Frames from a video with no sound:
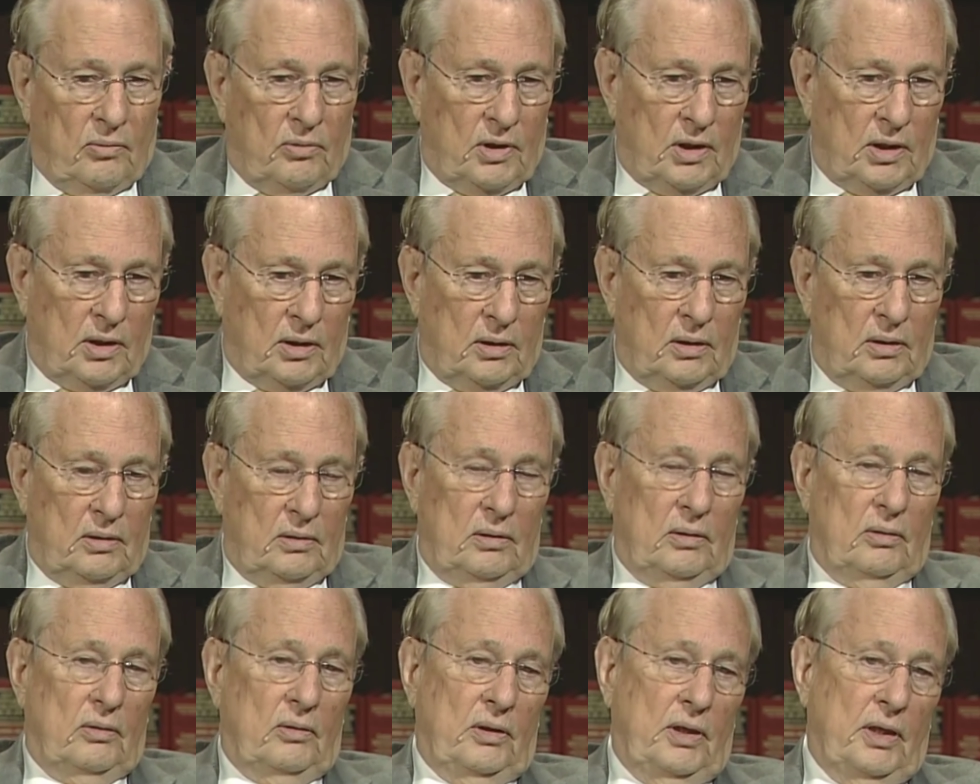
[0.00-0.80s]
Well,
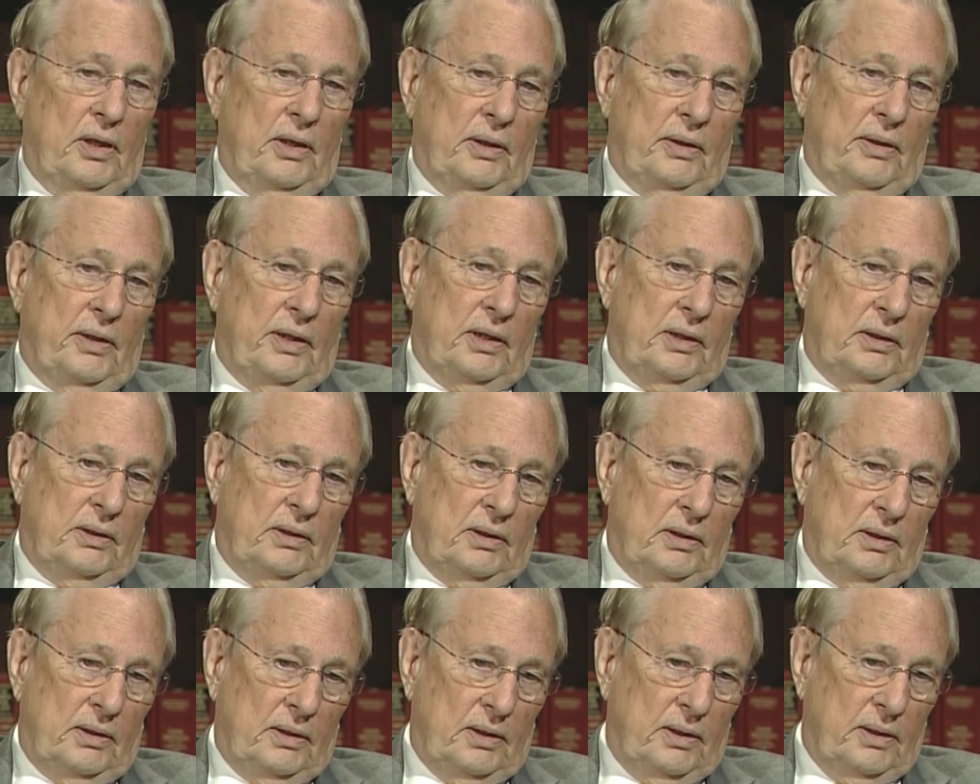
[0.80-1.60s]
okay,
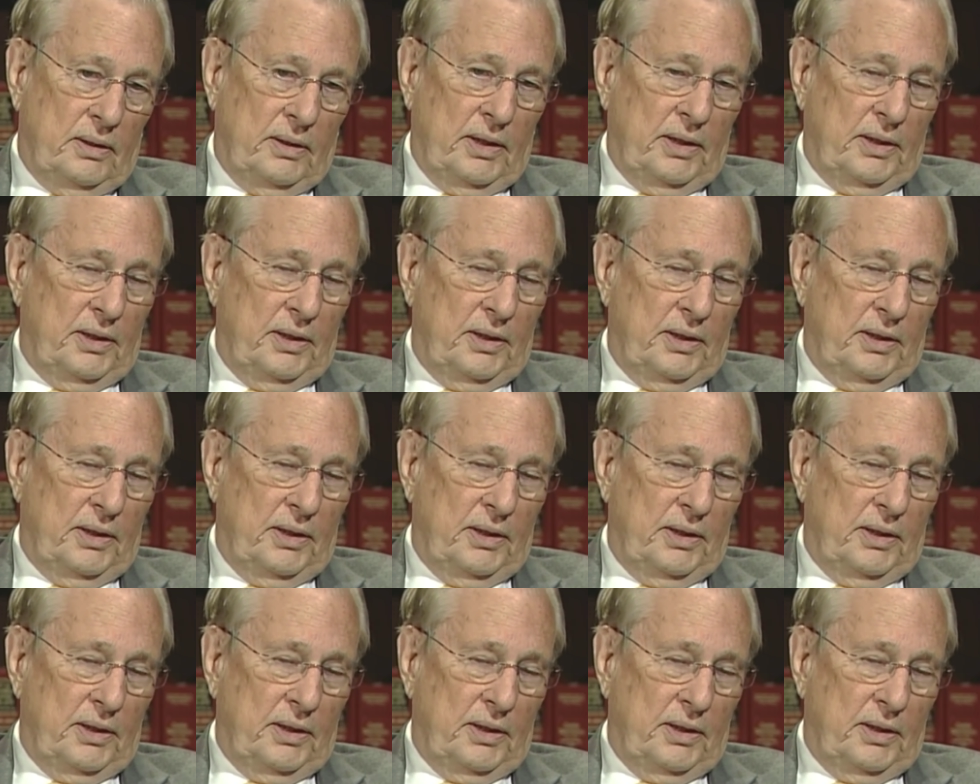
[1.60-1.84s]
that uh,